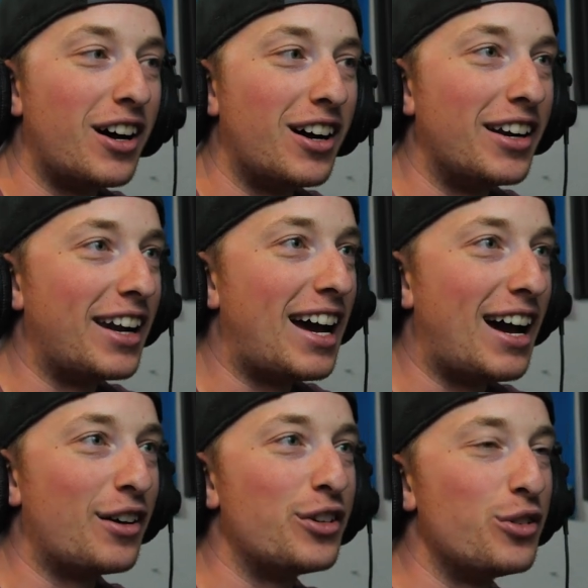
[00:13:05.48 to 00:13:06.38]
on
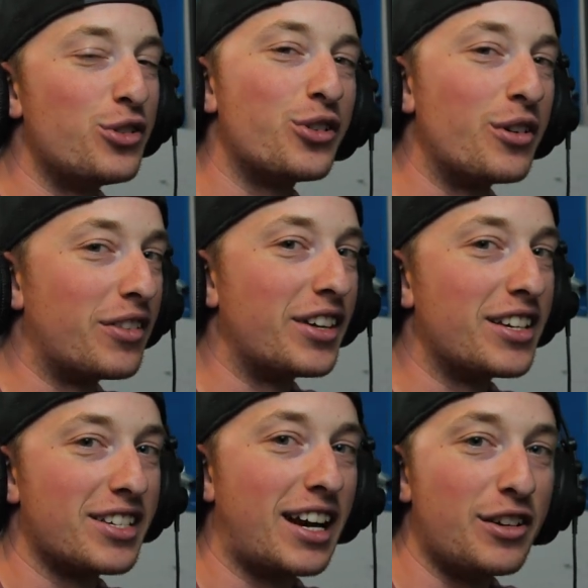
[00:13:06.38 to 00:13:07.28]
how to do certain
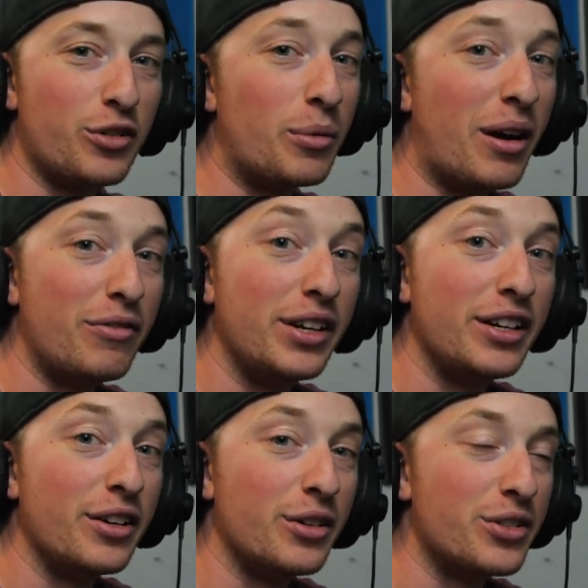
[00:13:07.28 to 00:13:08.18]
things that I do in my
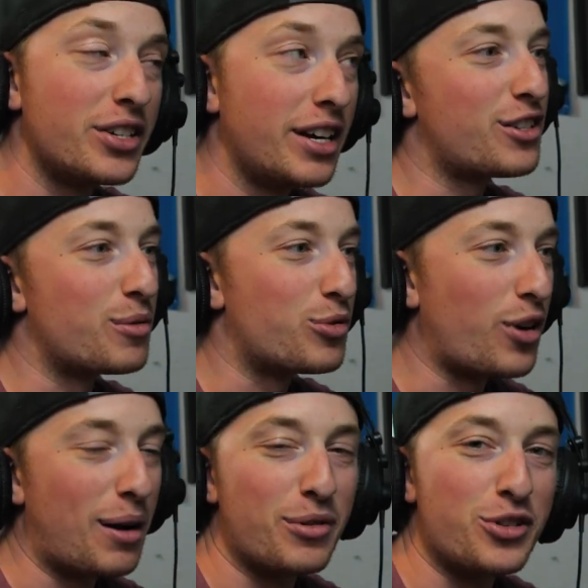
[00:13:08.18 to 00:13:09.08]
videos.
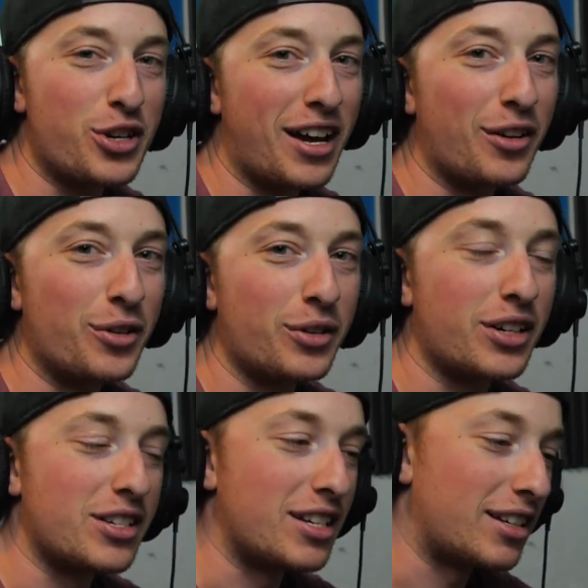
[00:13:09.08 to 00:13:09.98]
Subscribe to the channel
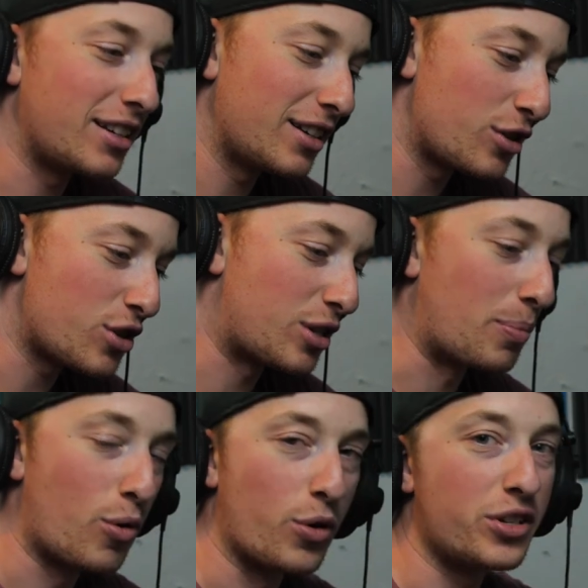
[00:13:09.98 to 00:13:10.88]
because it
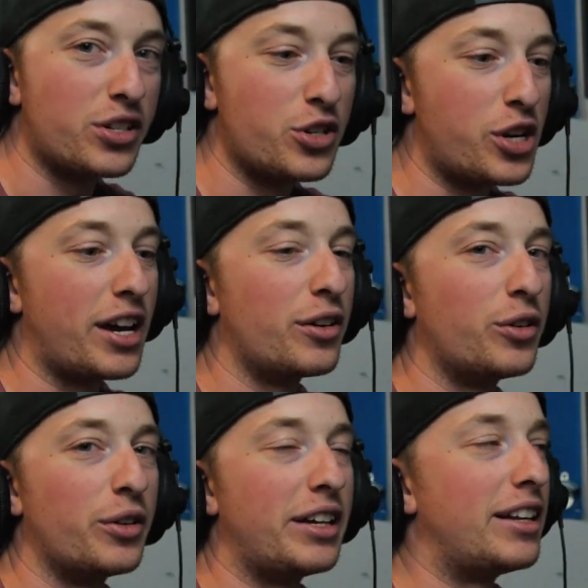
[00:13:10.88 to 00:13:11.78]
supports the
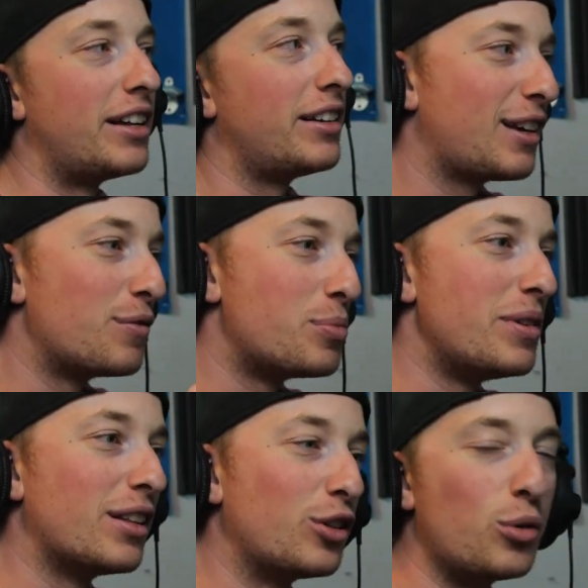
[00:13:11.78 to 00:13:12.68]
channel and it gives
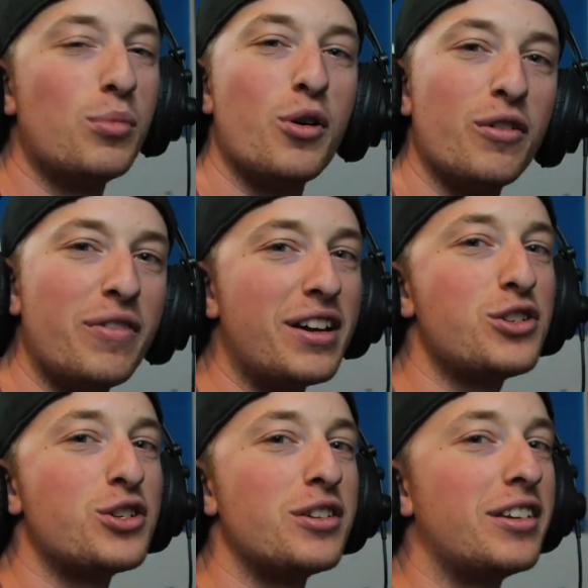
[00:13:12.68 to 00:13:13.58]
me a little
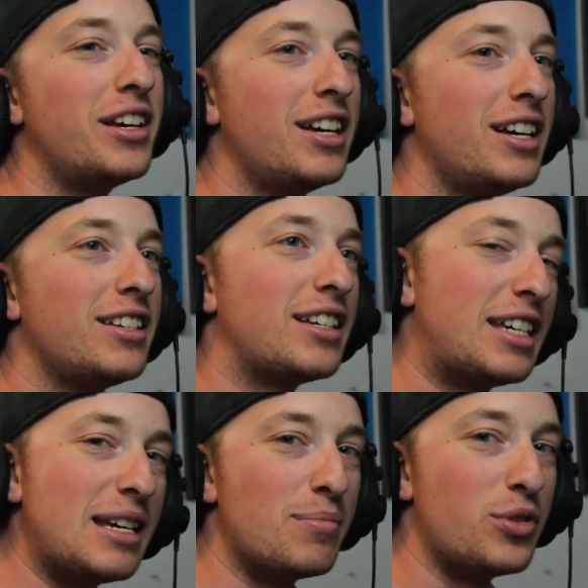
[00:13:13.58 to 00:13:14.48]
motivation to
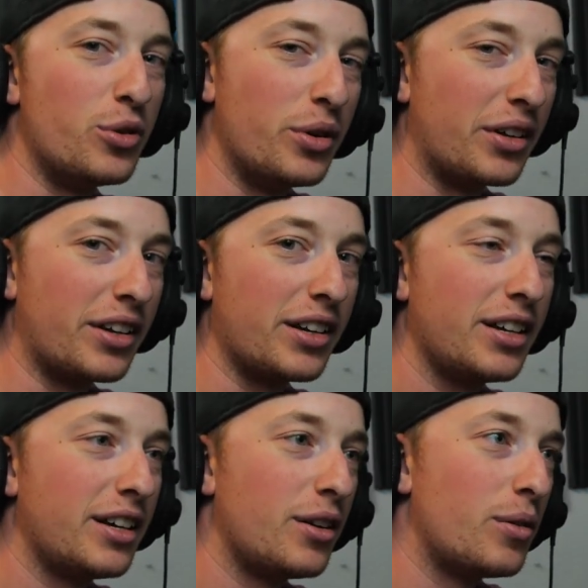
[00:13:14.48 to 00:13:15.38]
keep doing
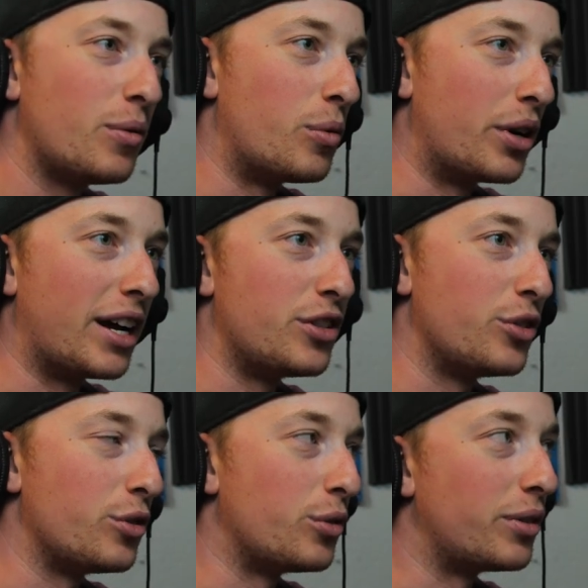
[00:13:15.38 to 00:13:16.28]
what I
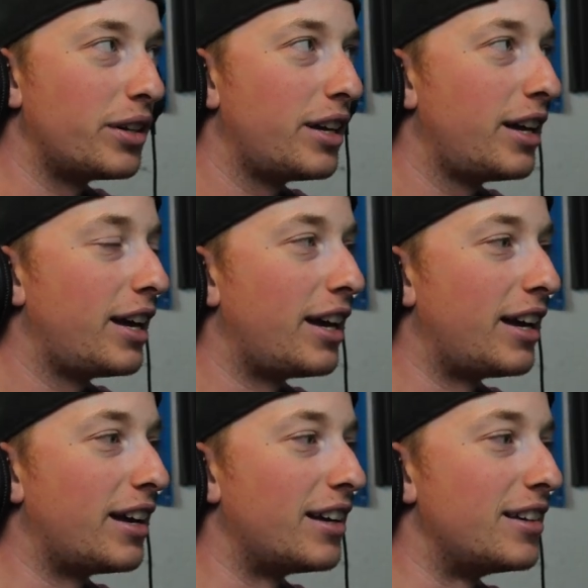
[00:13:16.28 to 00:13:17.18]
do.
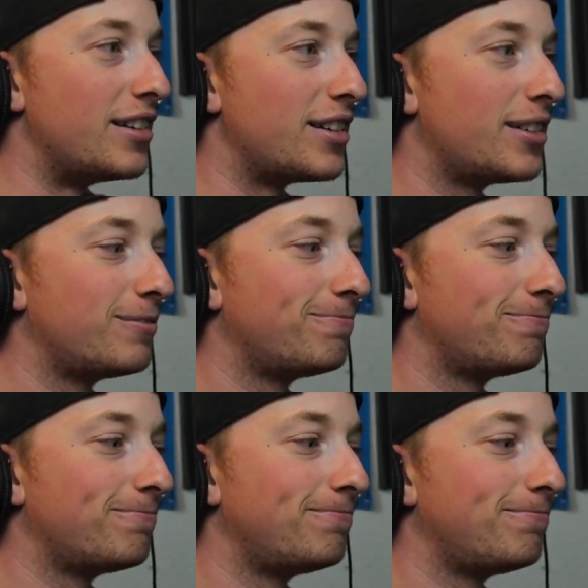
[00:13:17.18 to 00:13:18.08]
And
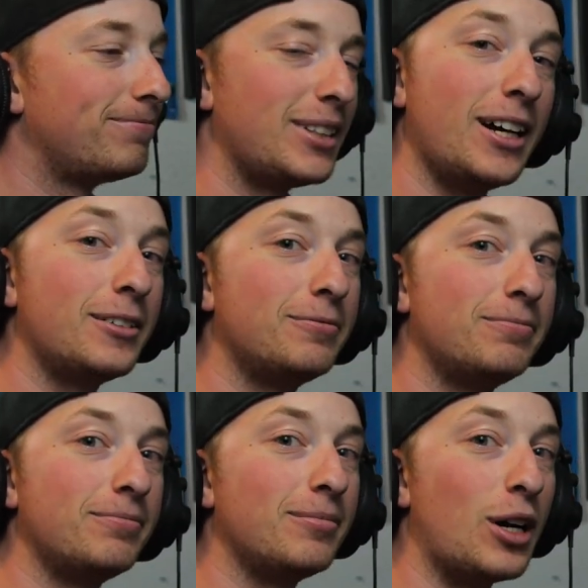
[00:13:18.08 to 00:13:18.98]
yeah,
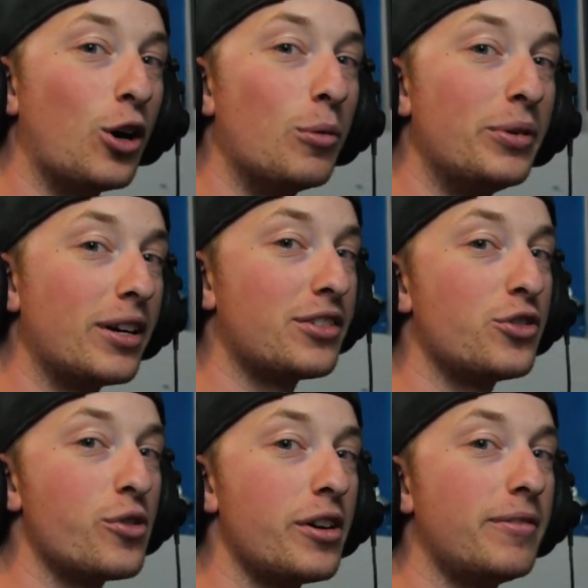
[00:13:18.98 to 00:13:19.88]
I hope you guys
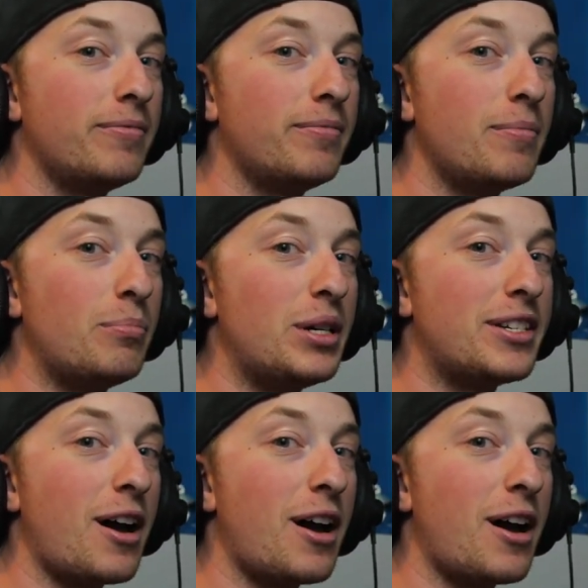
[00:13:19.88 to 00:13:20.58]
enjoy it. Peace